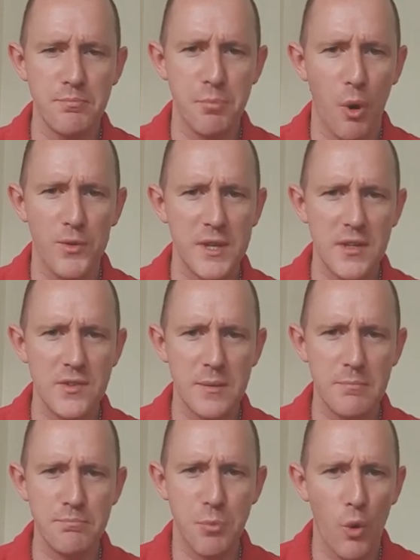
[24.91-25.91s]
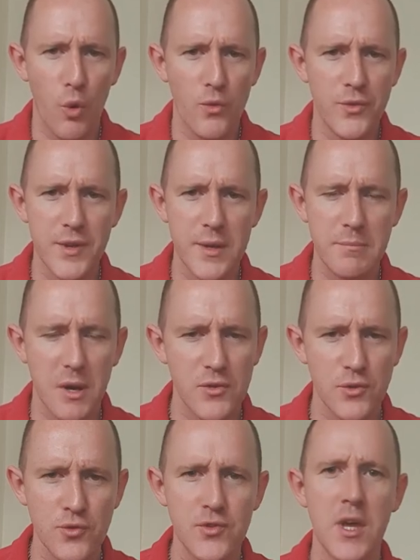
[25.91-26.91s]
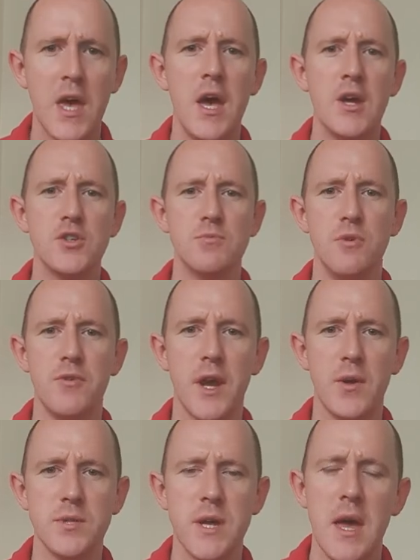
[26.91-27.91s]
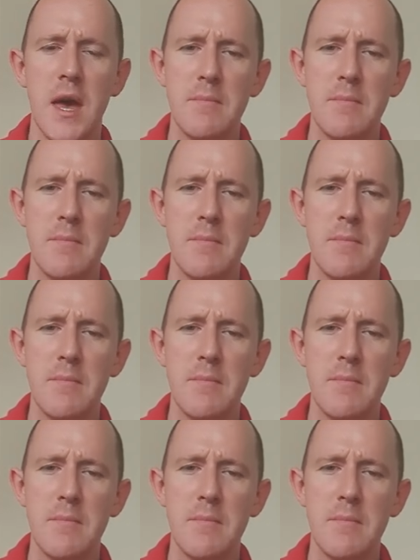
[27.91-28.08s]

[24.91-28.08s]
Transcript: bodies and bones and muscles to move around,